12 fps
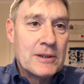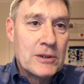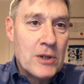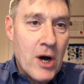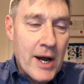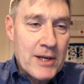
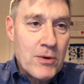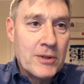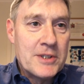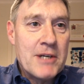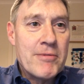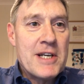high
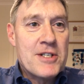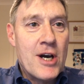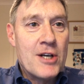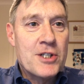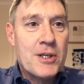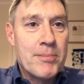quality
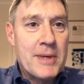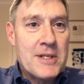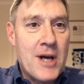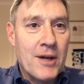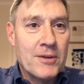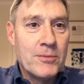research can be
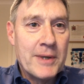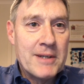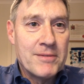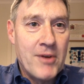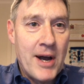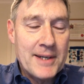done, we can
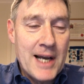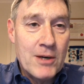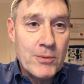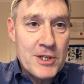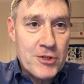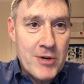find out
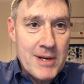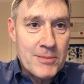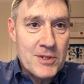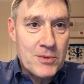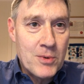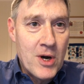which
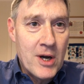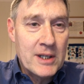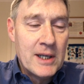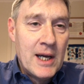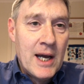treatments work,